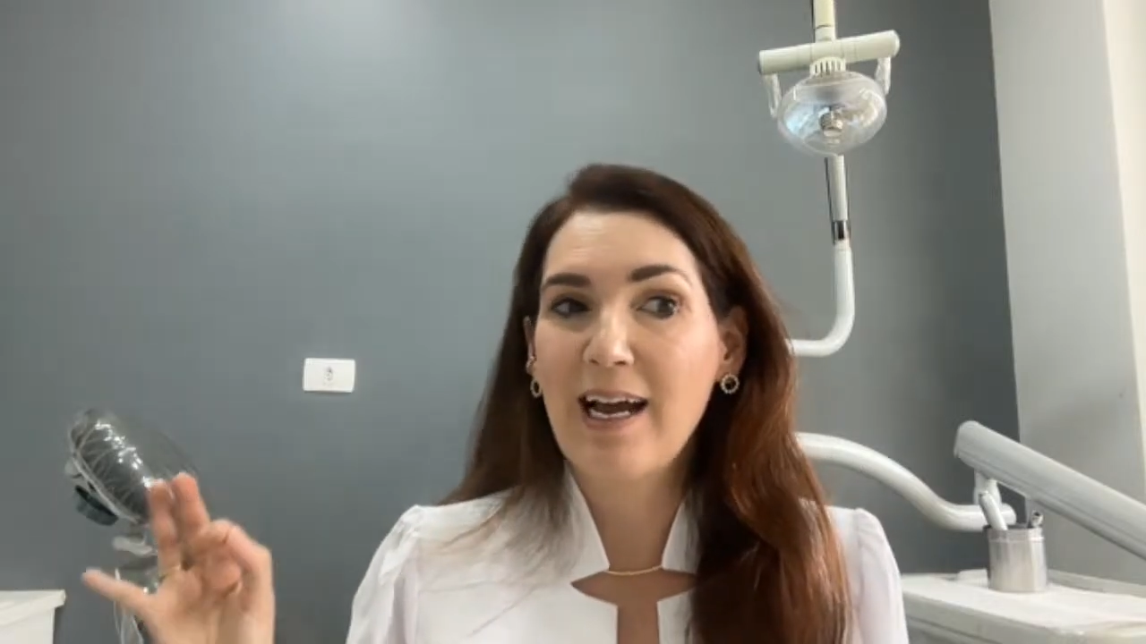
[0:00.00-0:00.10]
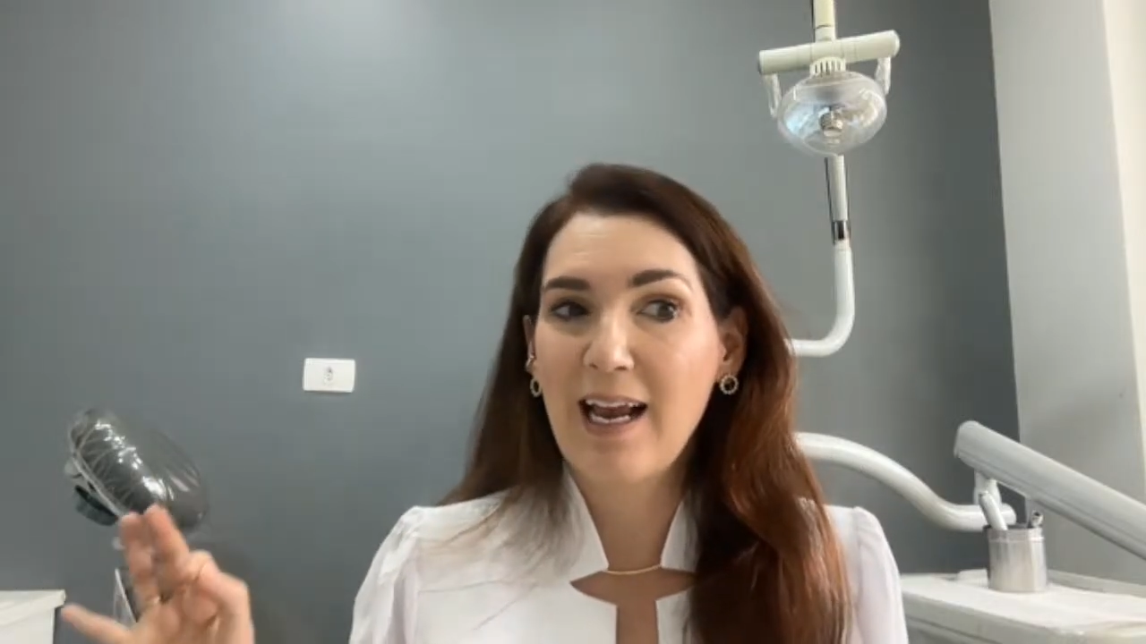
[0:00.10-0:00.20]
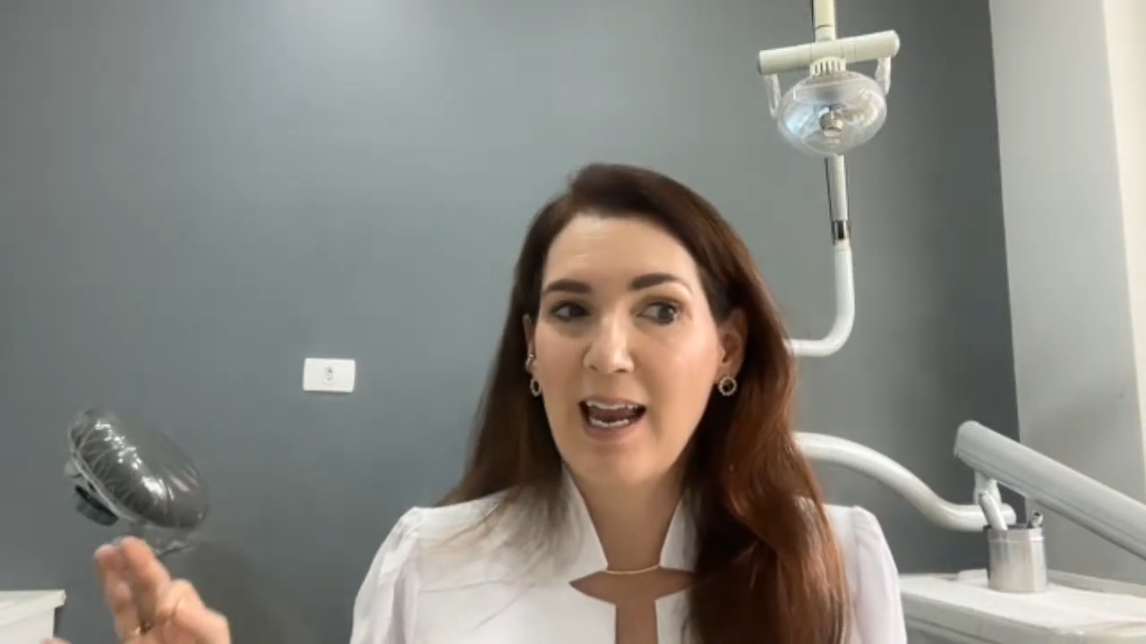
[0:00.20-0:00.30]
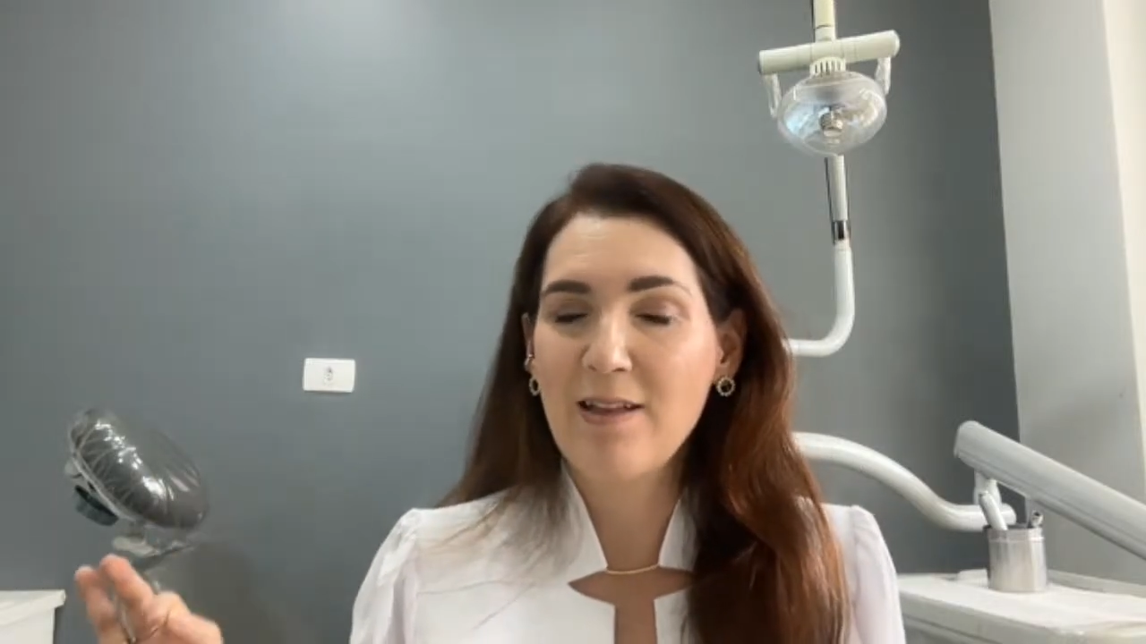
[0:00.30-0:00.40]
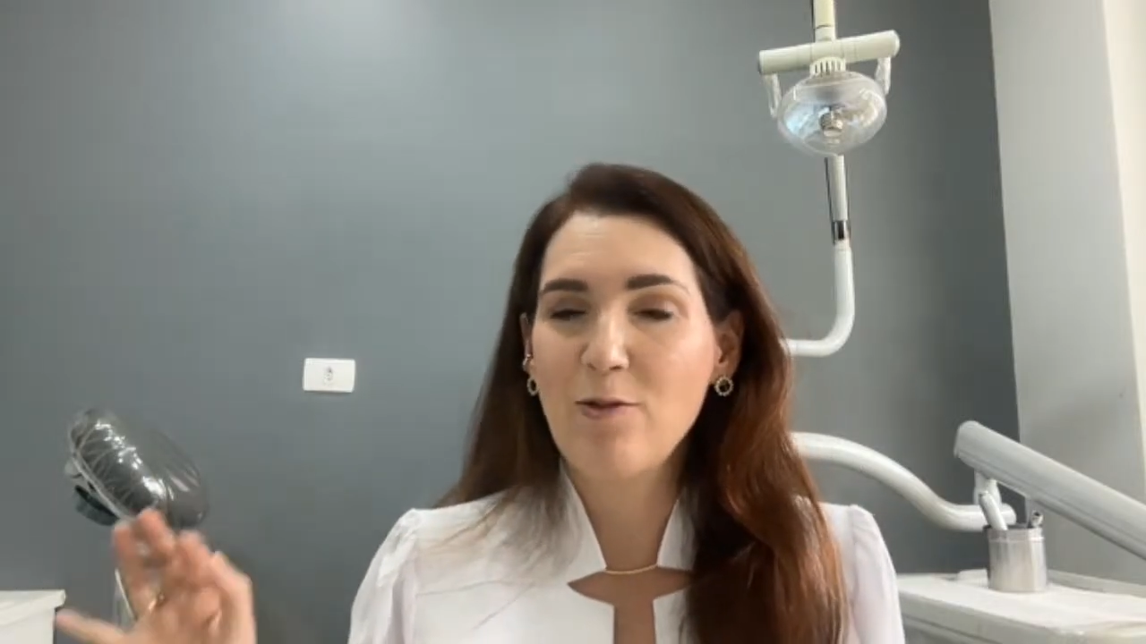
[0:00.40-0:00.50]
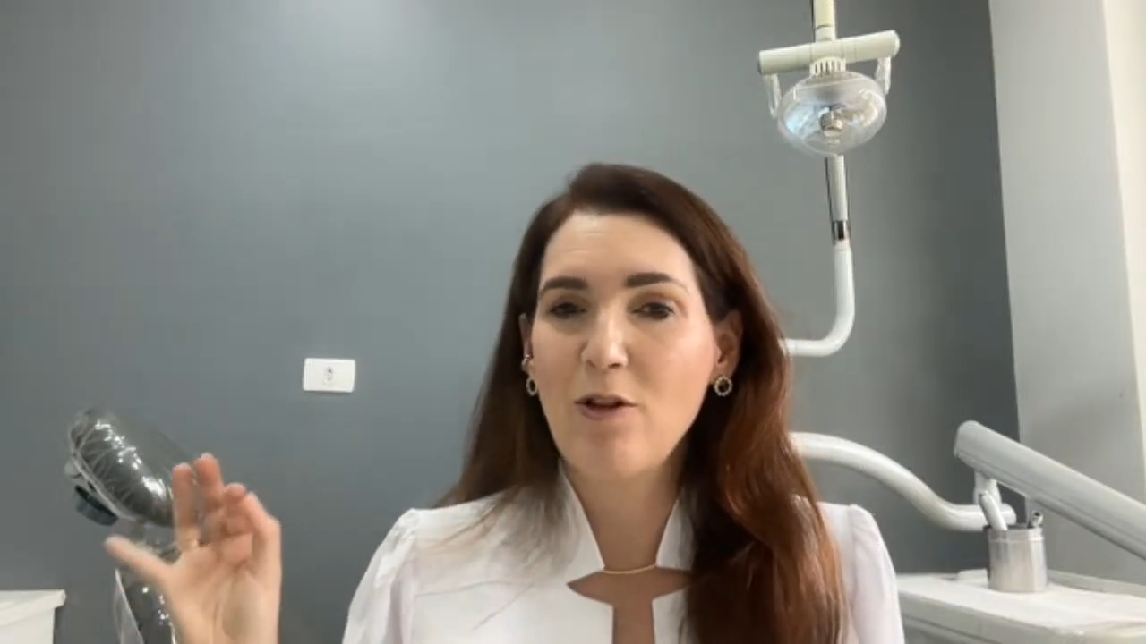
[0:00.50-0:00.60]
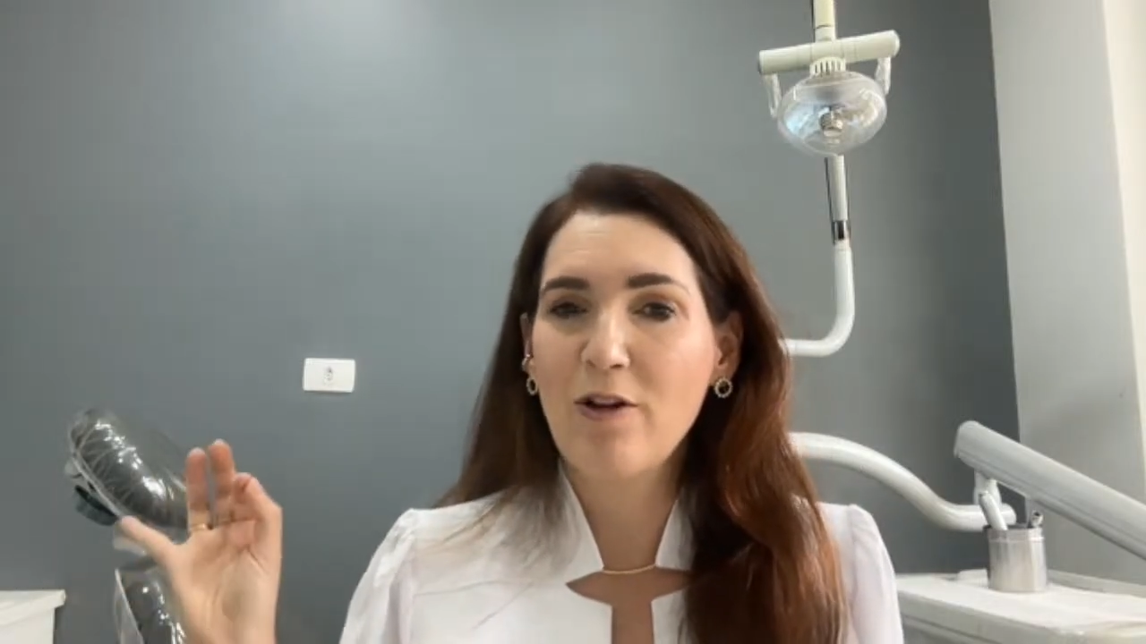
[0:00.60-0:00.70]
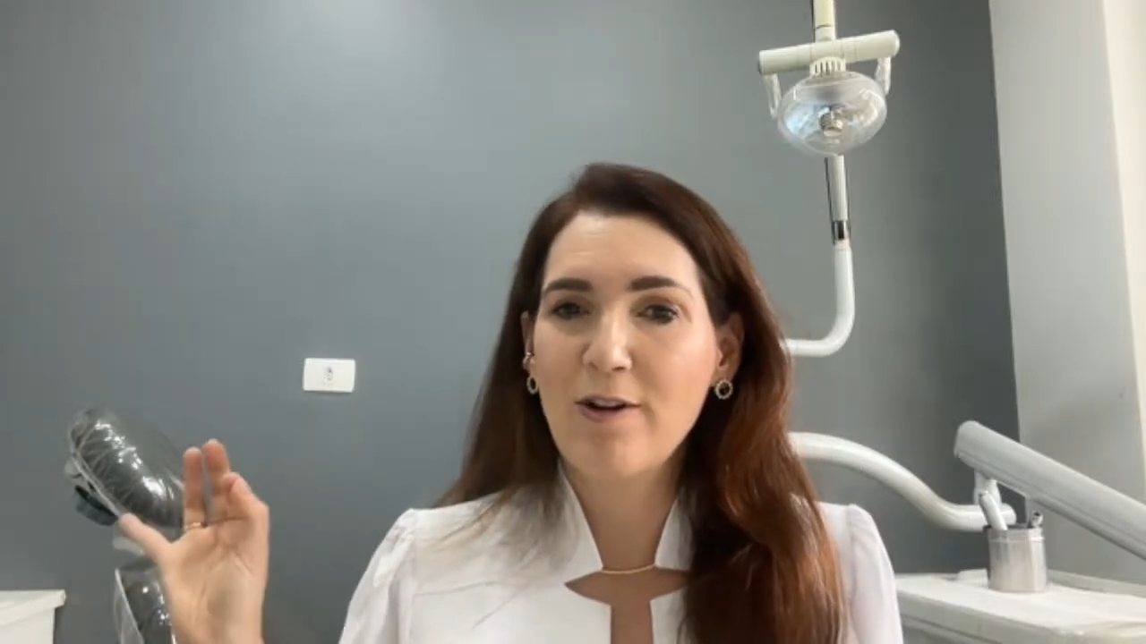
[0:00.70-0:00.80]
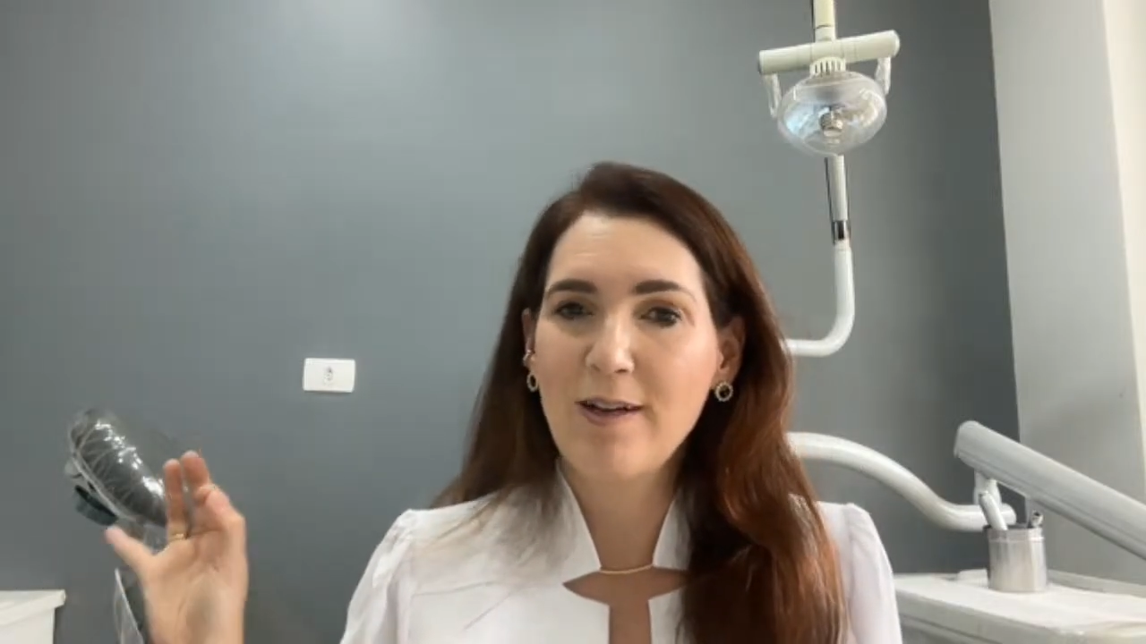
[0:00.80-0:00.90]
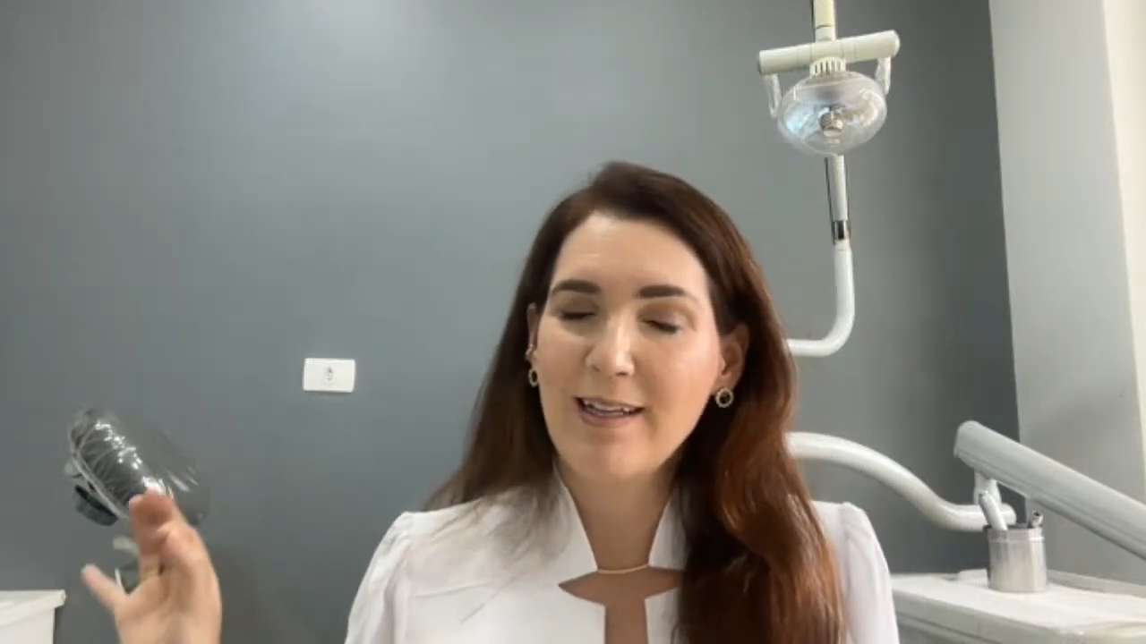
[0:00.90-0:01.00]

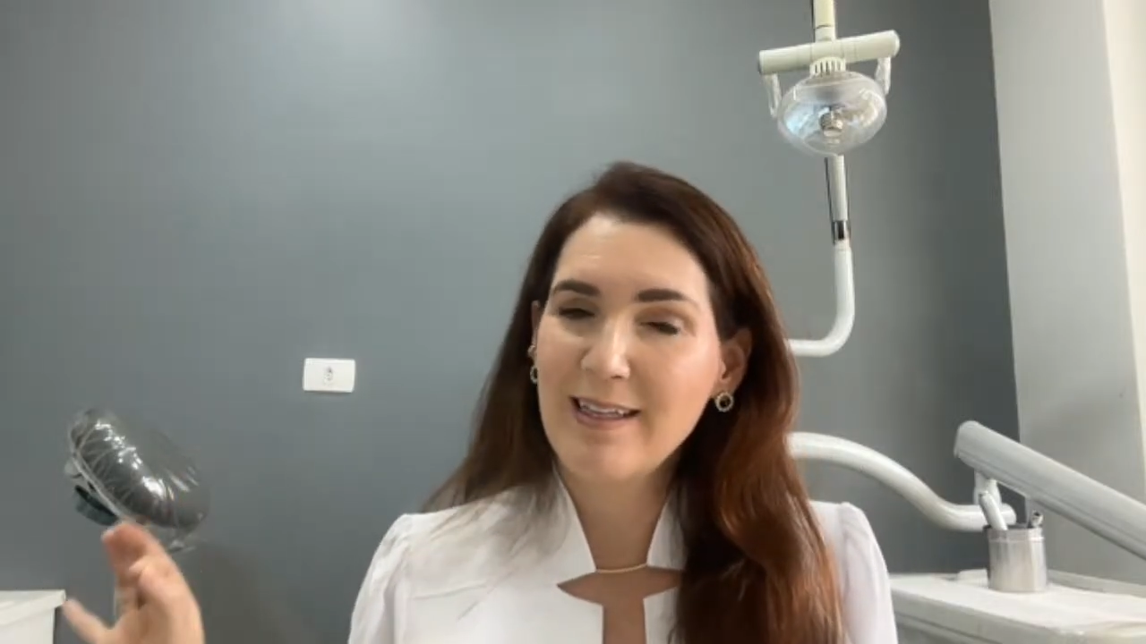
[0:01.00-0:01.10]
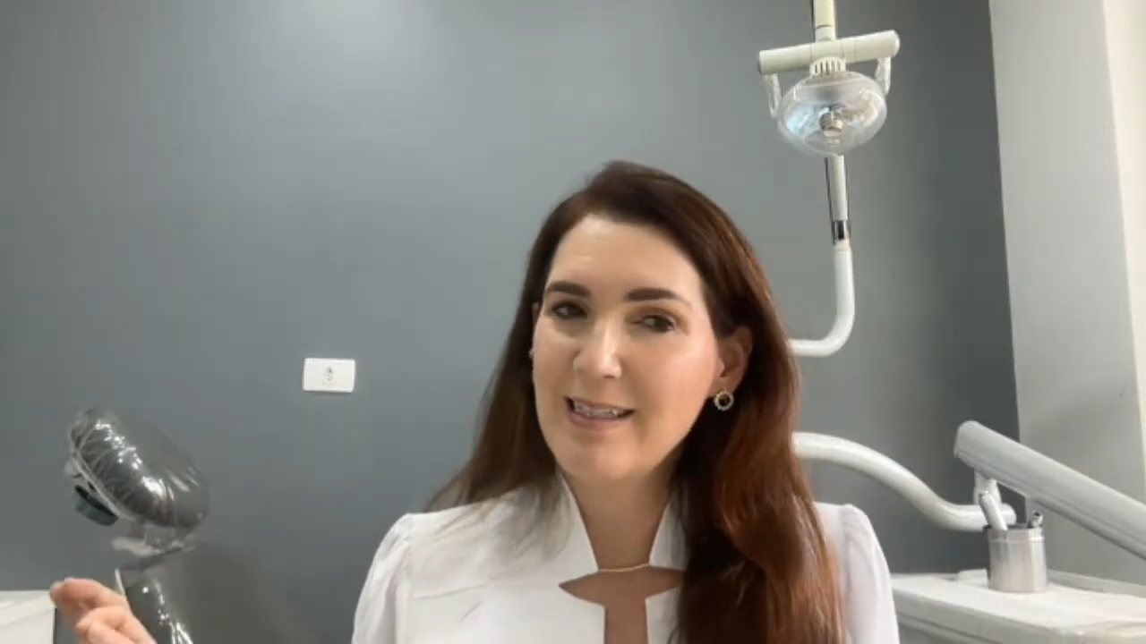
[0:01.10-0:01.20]
glandular